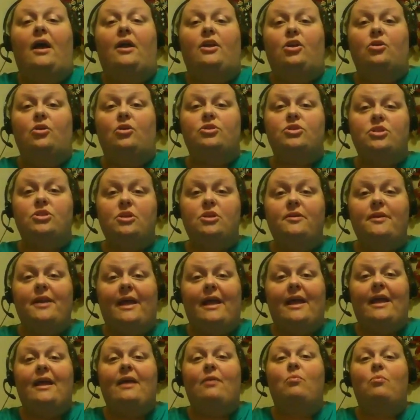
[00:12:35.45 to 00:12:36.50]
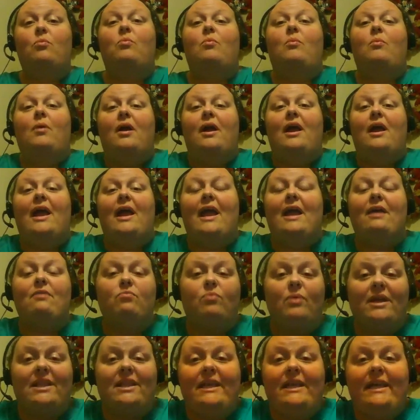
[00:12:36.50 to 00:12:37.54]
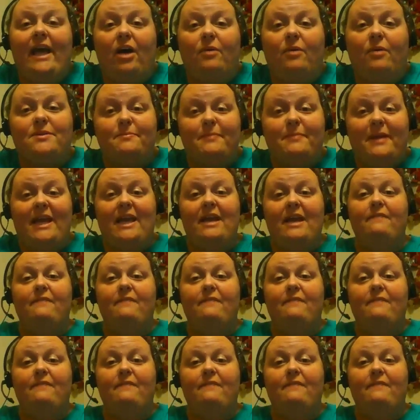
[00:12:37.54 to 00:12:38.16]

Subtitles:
Your student, it really helps me